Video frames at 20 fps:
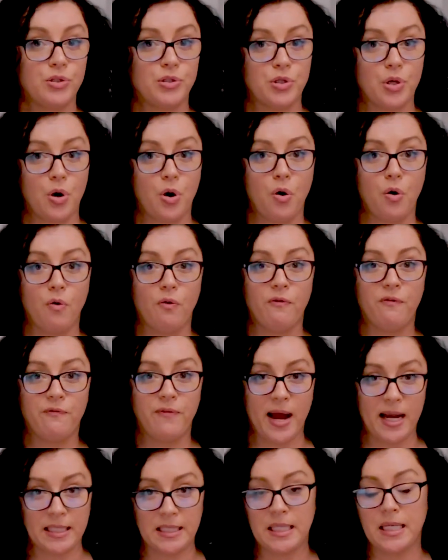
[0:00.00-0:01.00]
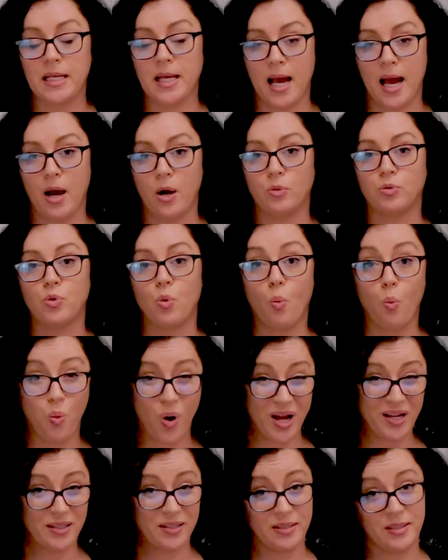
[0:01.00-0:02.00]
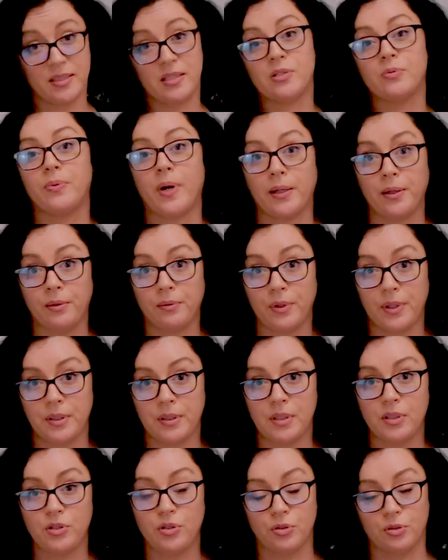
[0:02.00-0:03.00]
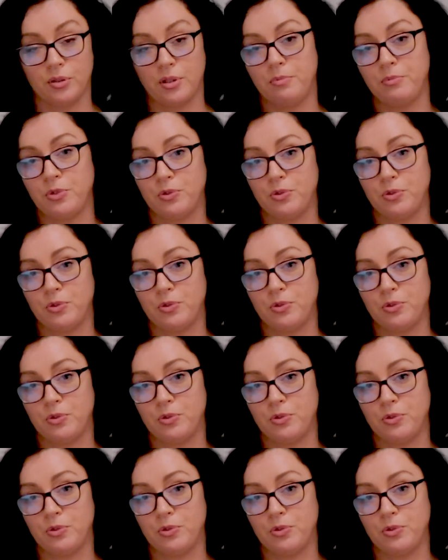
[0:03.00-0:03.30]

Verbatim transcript: so, finding out what dysregulated your